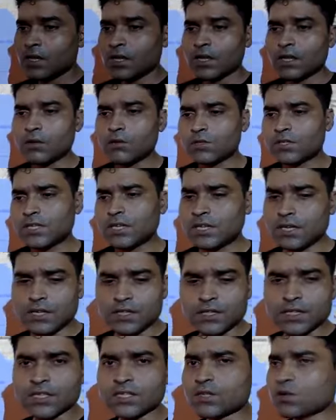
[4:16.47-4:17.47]
You see,
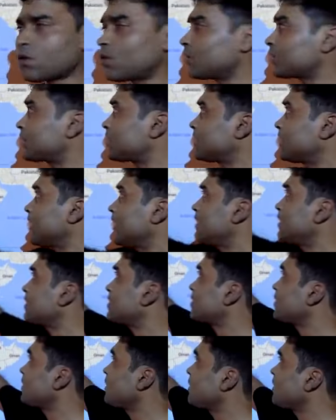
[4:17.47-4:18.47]
this
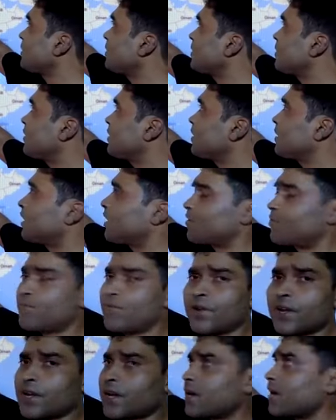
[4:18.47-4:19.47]
continent,
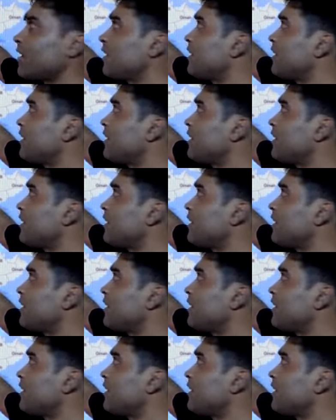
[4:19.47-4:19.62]
Africa